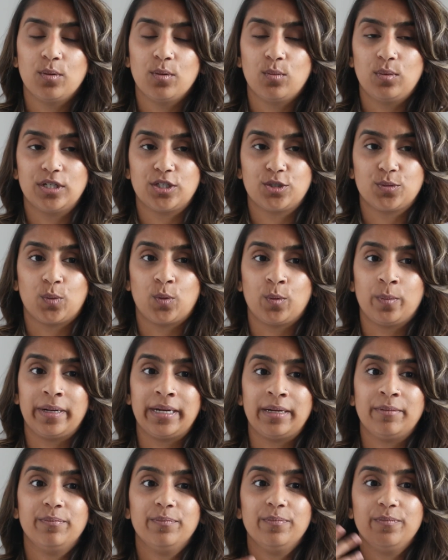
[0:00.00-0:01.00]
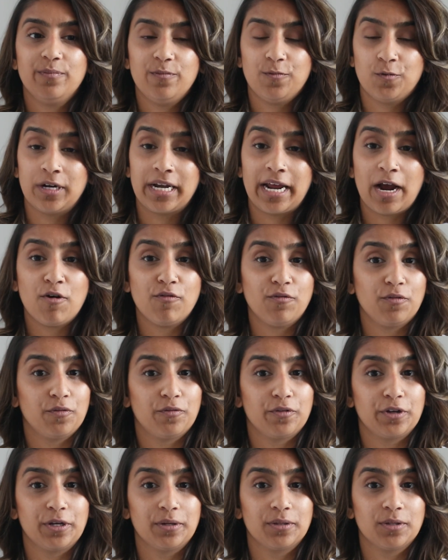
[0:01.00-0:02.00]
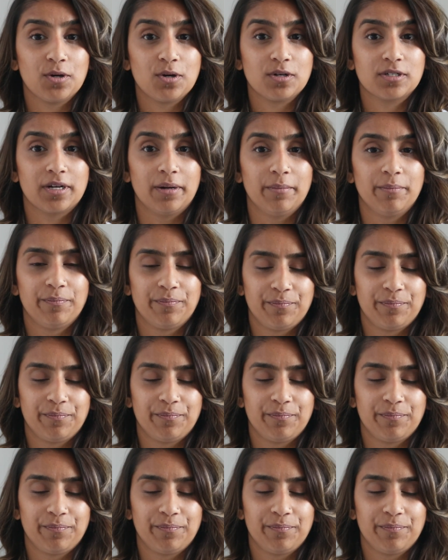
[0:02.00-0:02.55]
which will be really helpful for you in the long term.